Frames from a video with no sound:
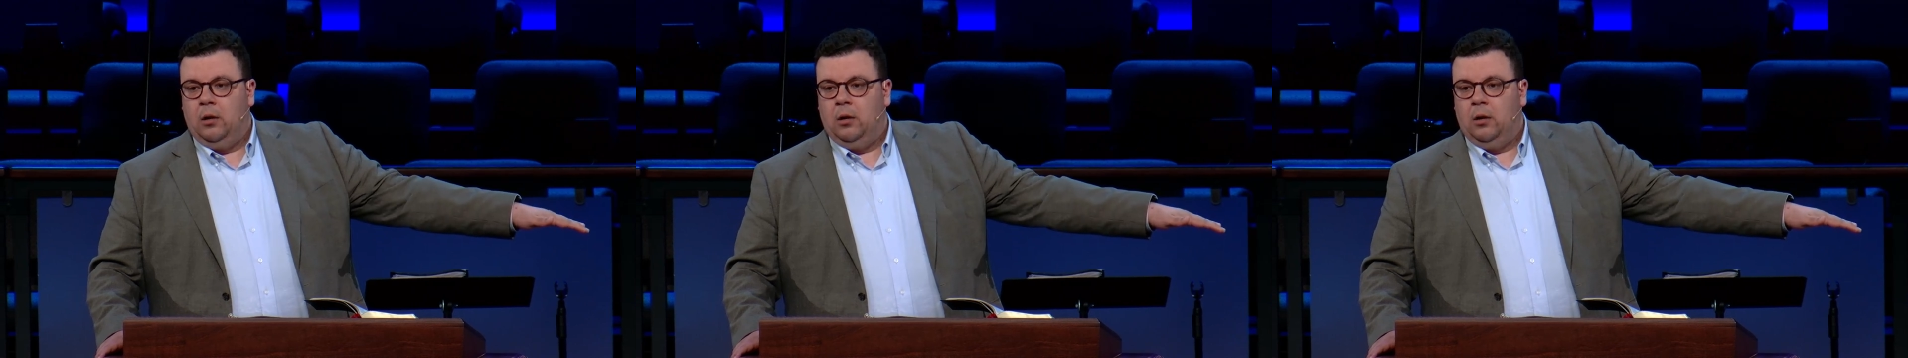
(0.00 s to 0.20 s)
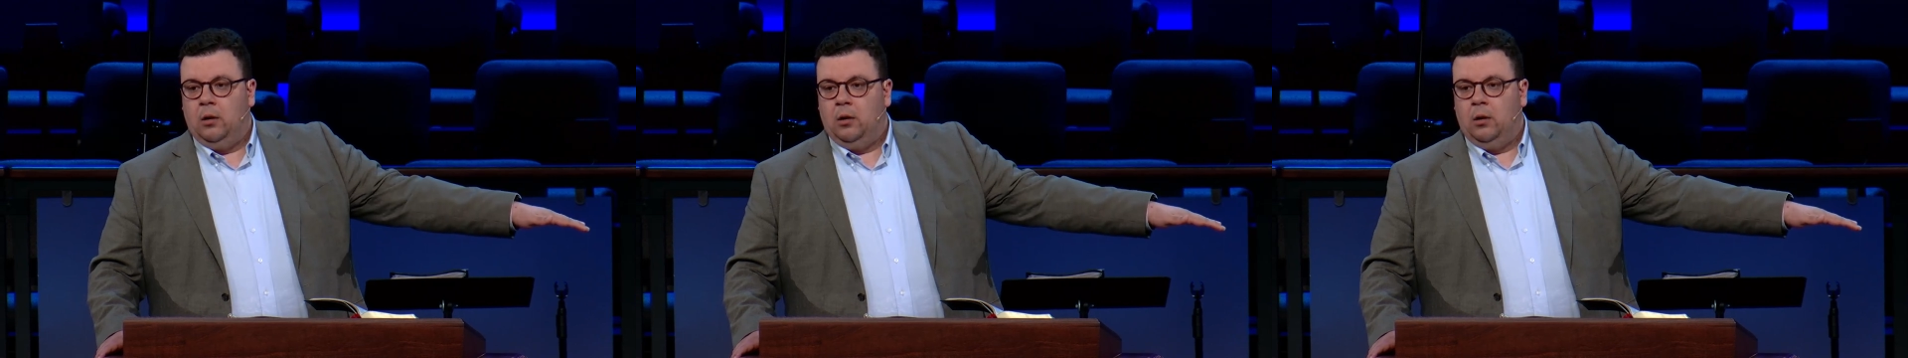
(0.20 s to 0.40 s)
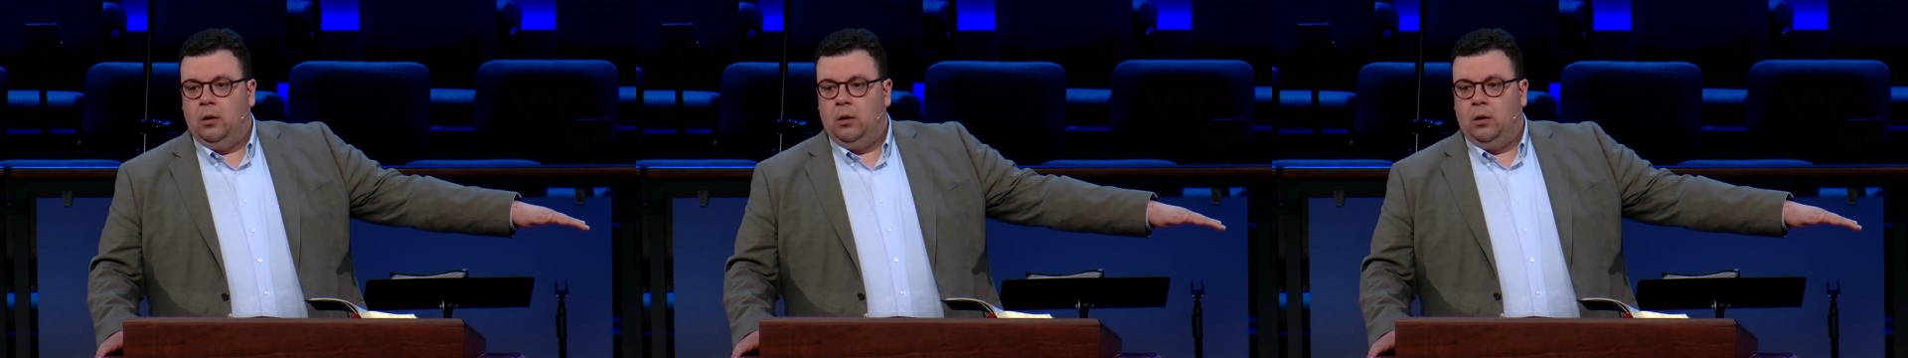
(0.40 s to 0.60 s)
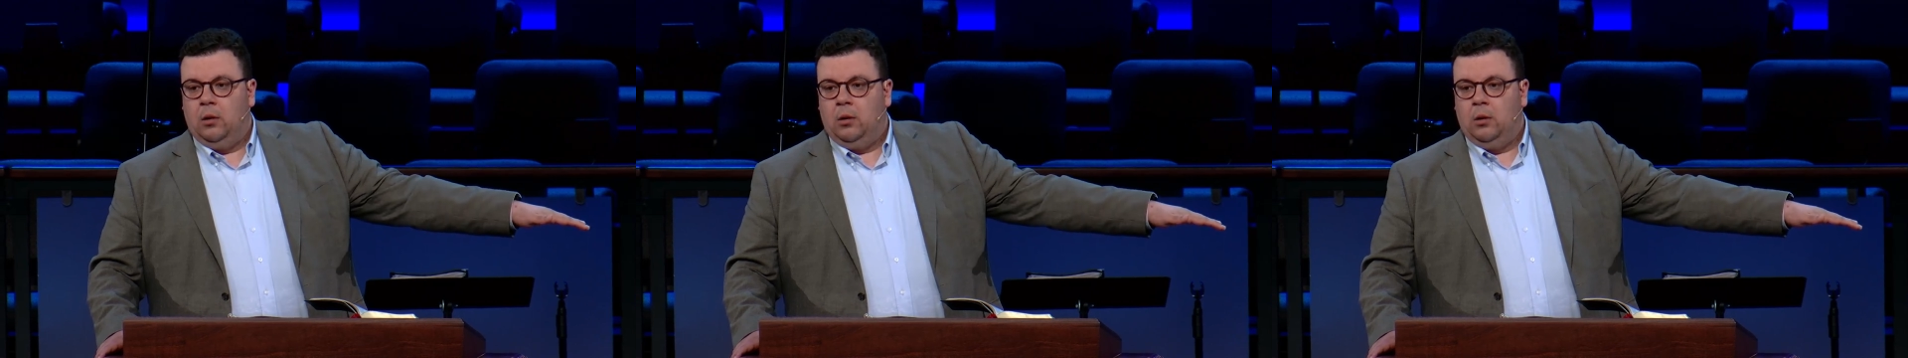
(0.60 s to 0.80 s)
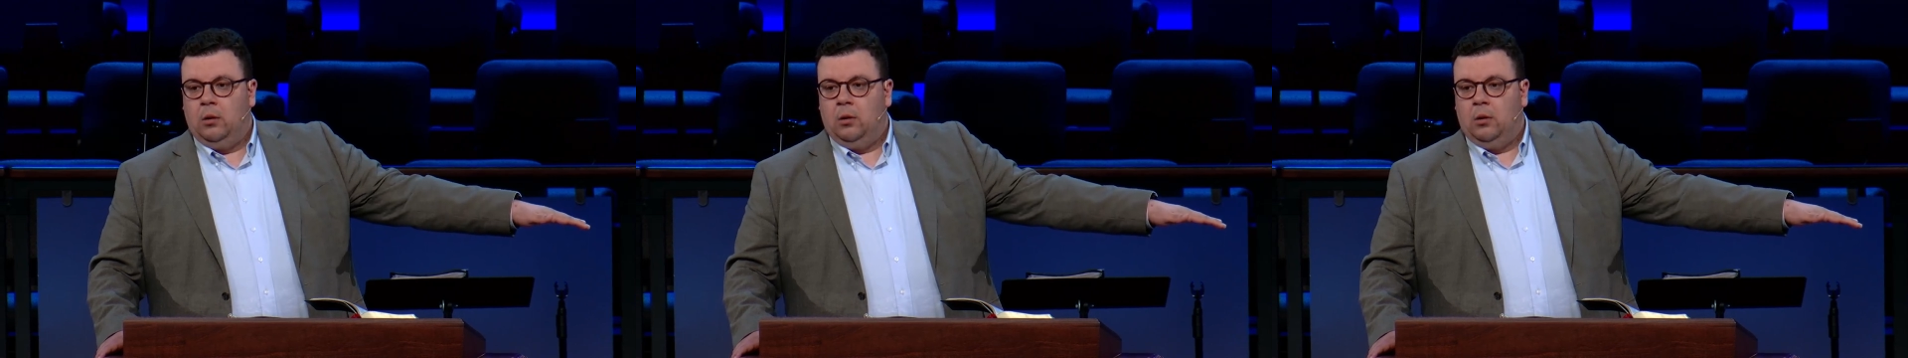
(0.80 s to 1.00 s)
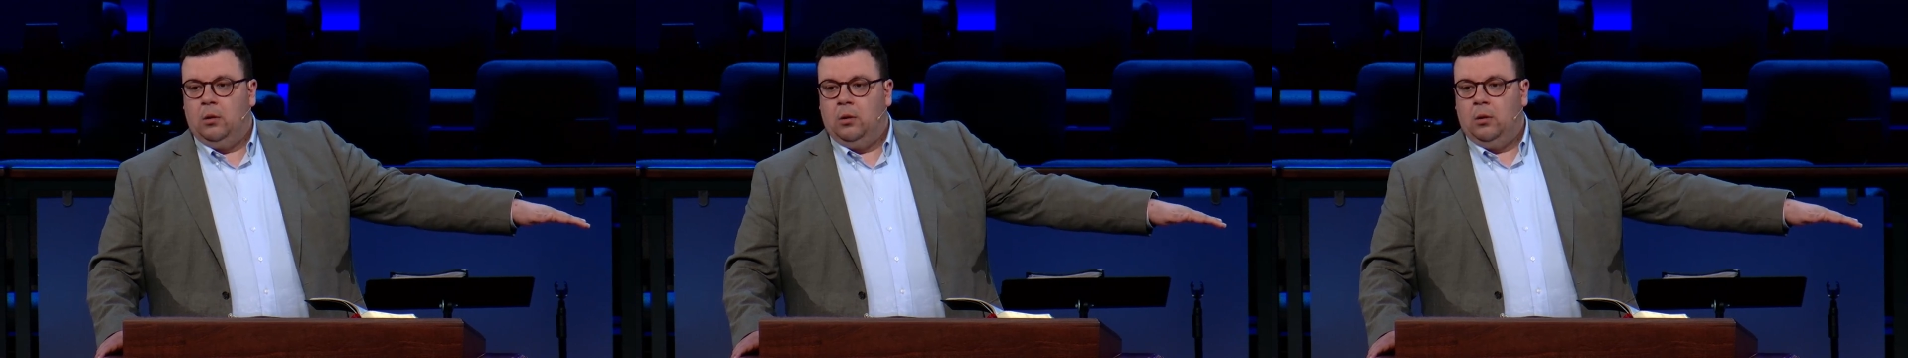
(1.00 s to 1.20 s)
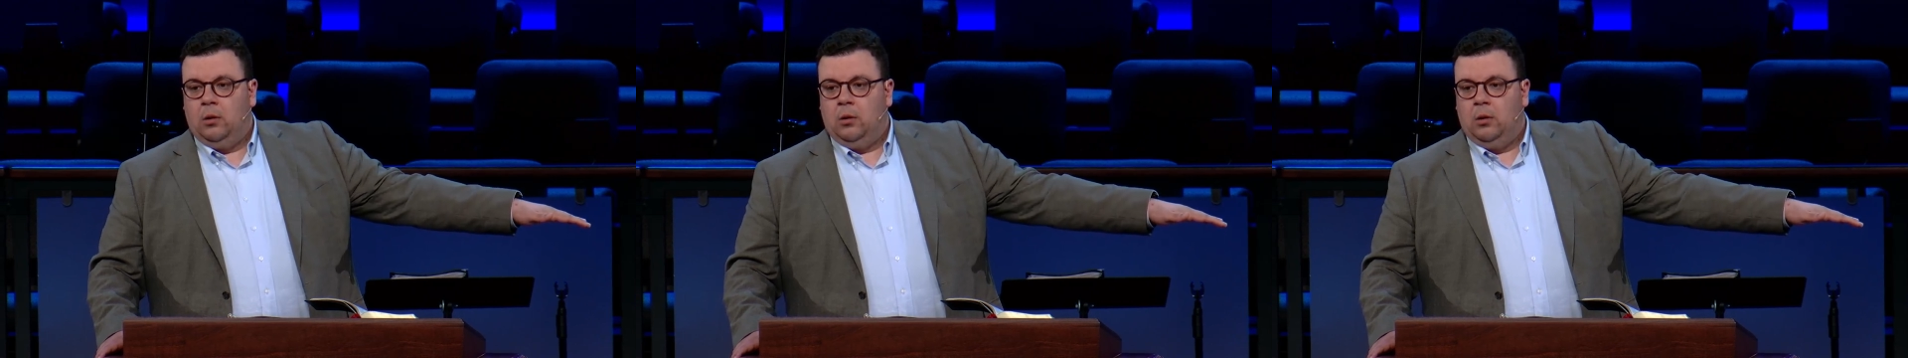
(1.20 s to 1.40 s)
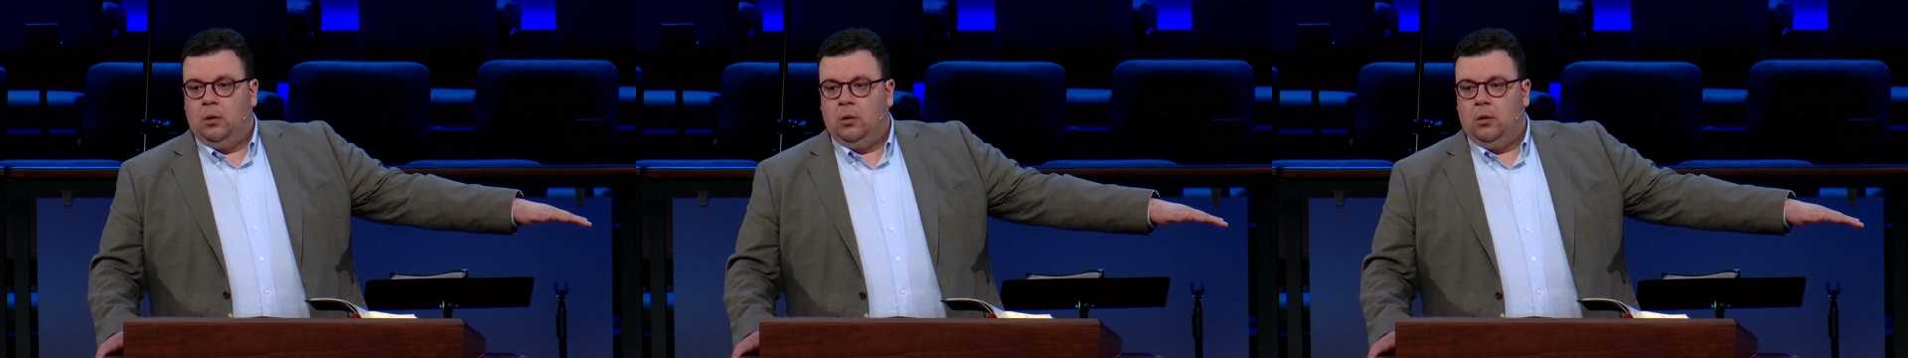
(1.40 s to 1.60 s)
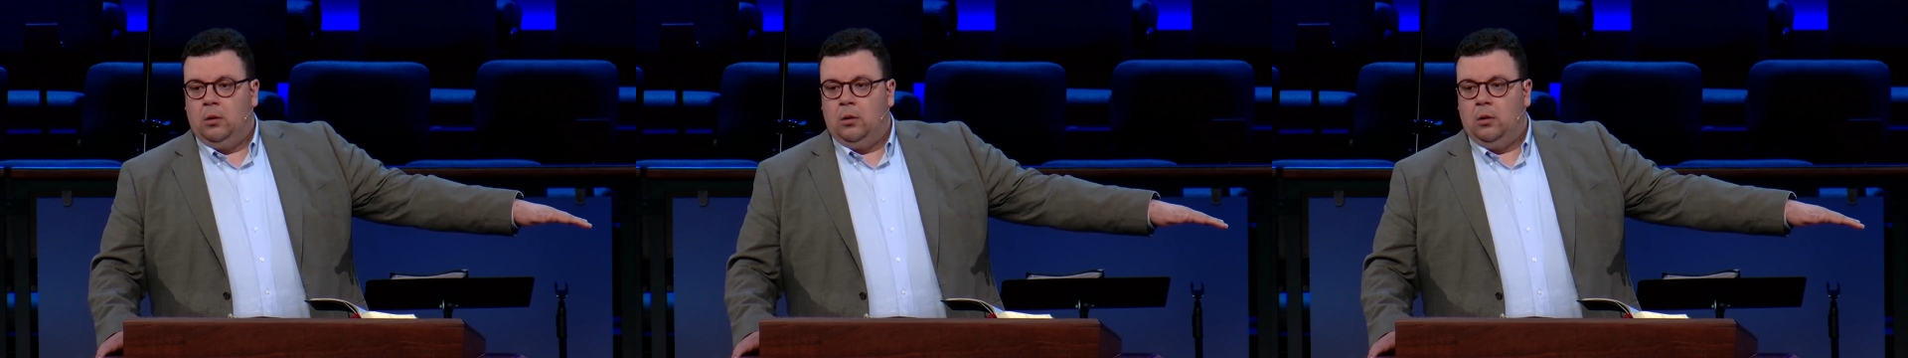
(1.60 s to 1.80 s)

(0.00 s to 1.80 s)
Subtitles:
No one is speaking in this clip.